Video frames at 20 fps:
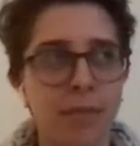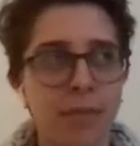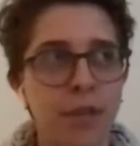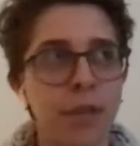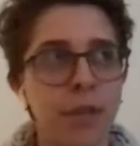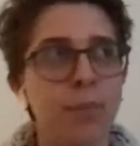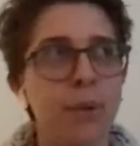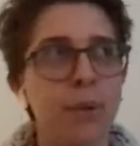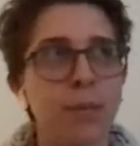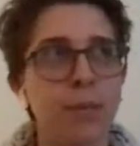
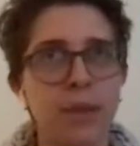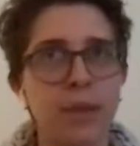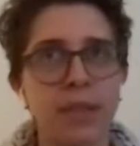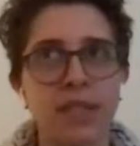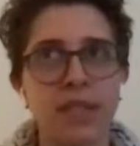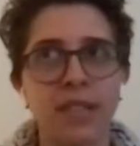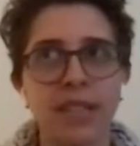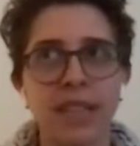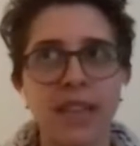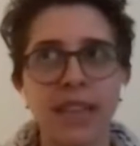they're
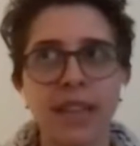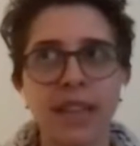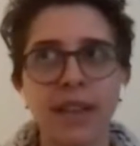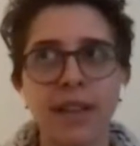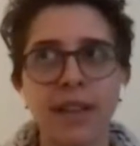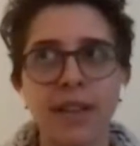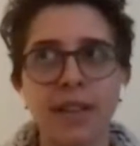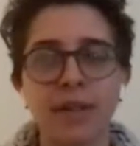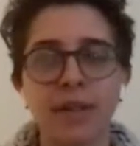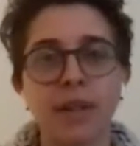
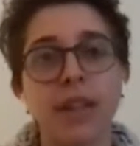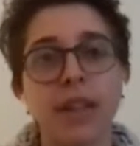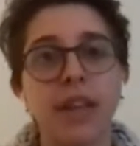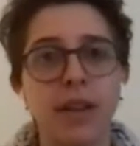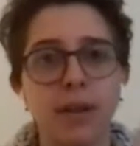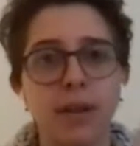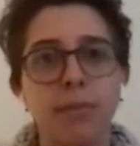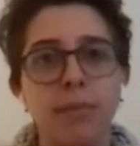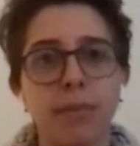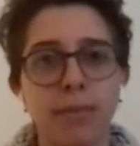purposely
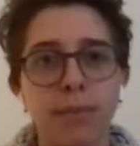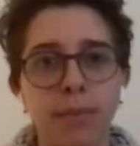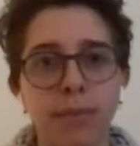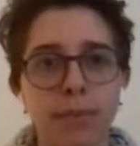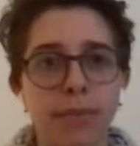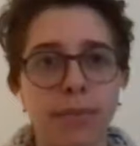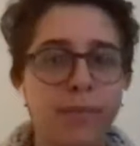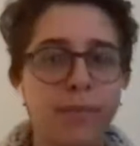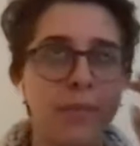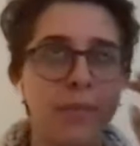like you're
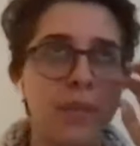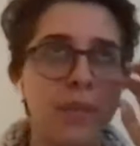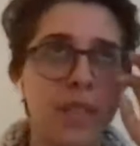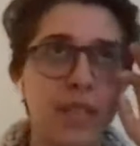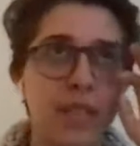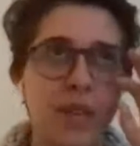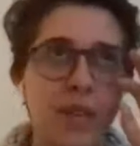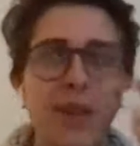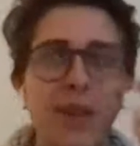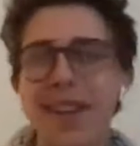
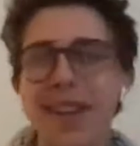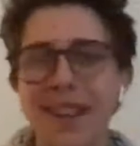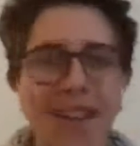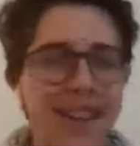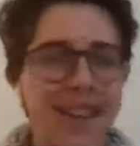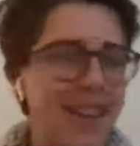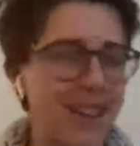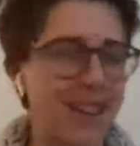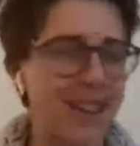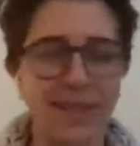
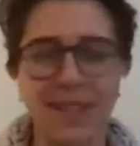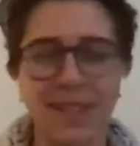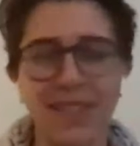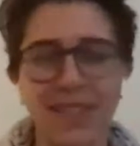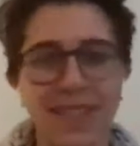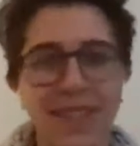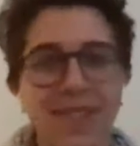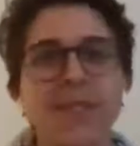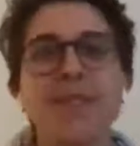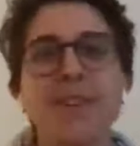sorry, I'm going to
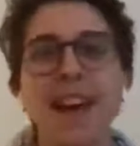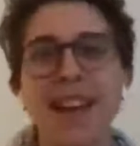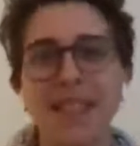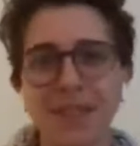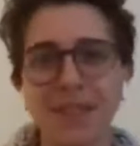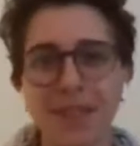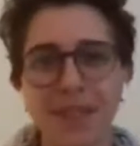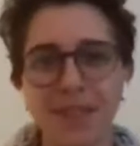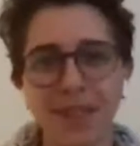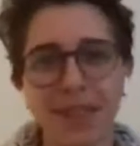restart. For
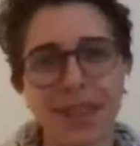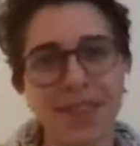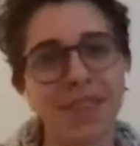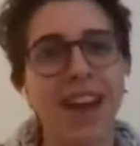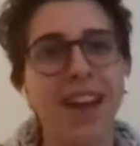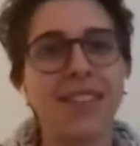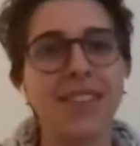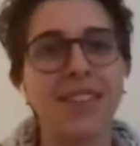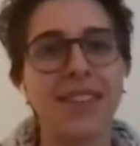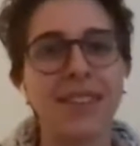Math
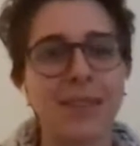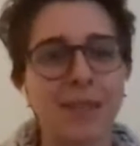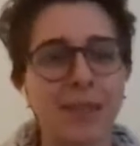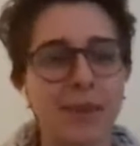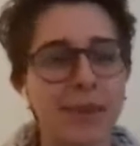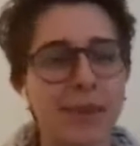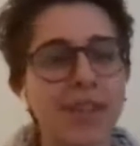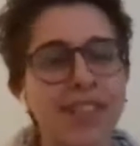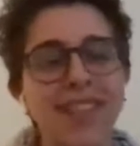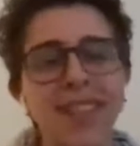135,
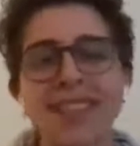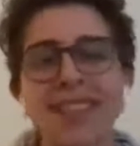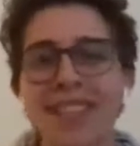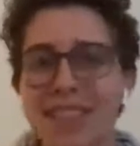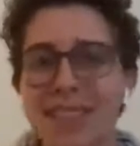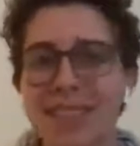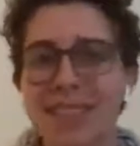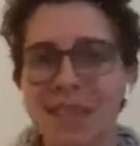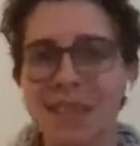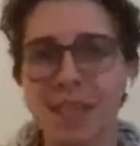it's a course
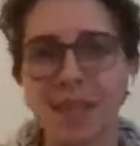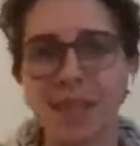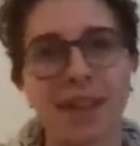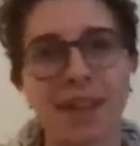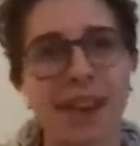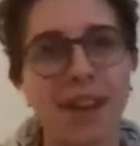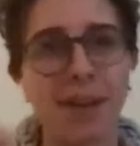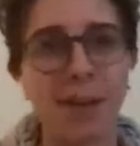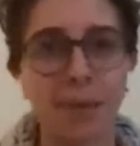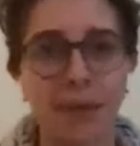that's teaching
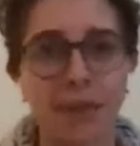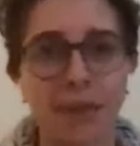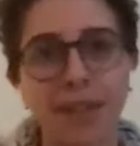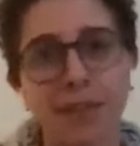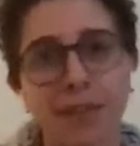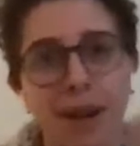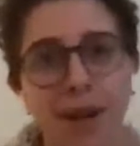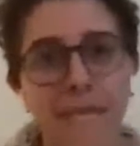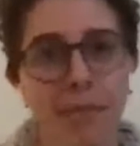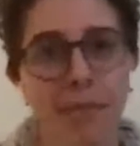you how to
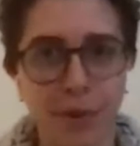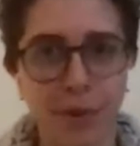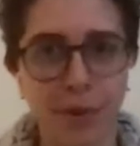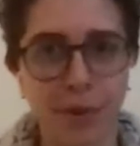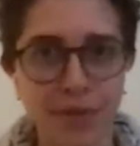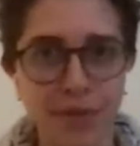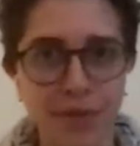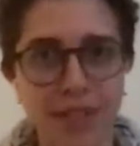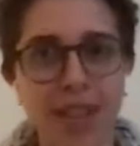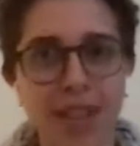read and write
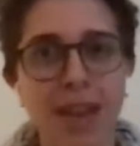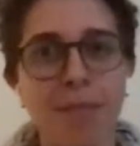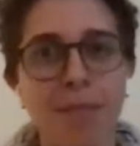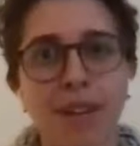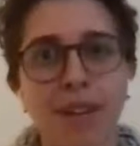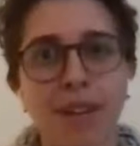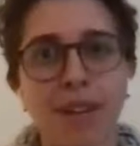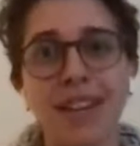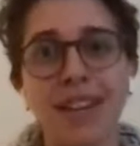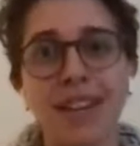proofs.
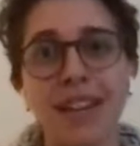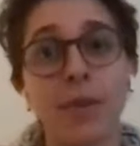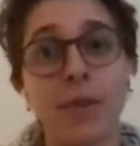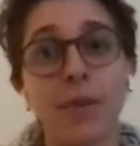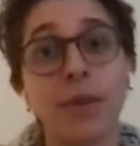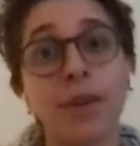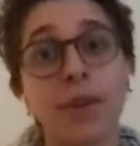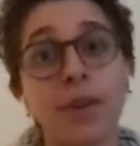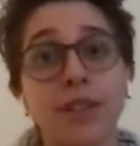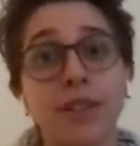But in
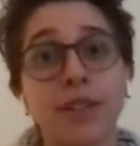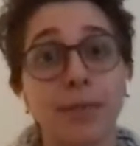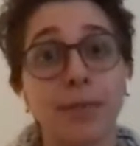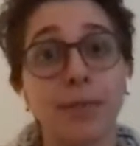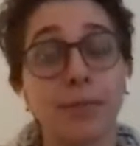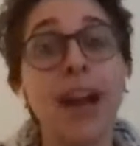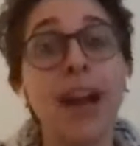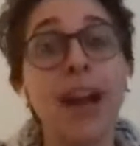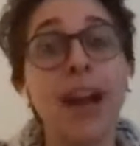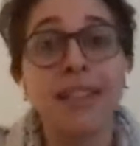order
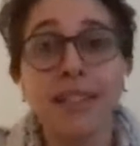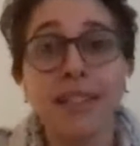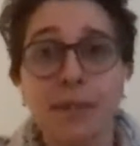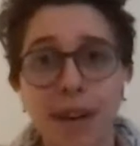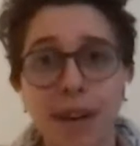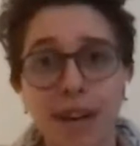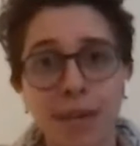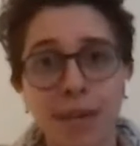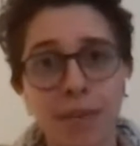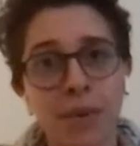to
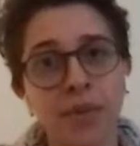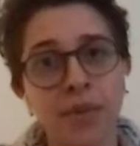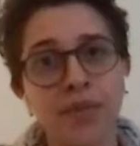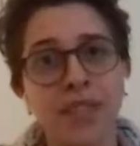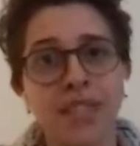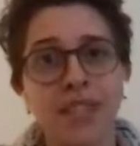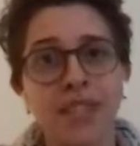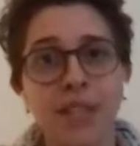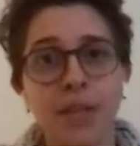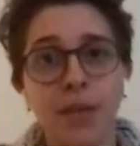practice writing
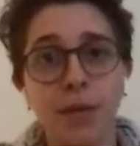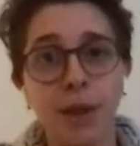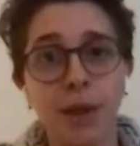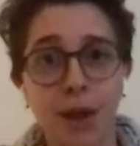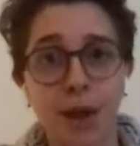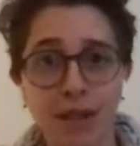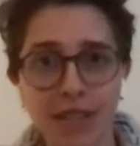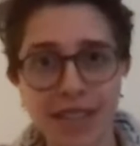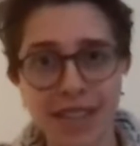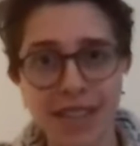proofs, they teach
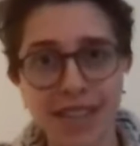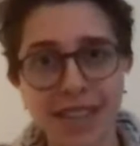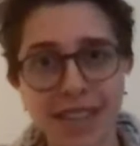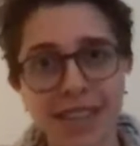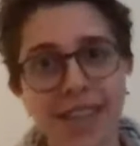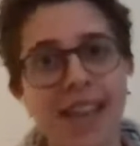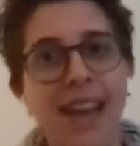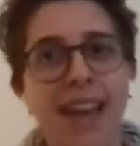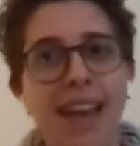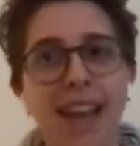you
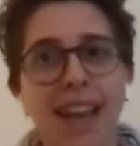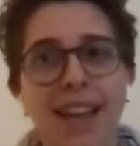content,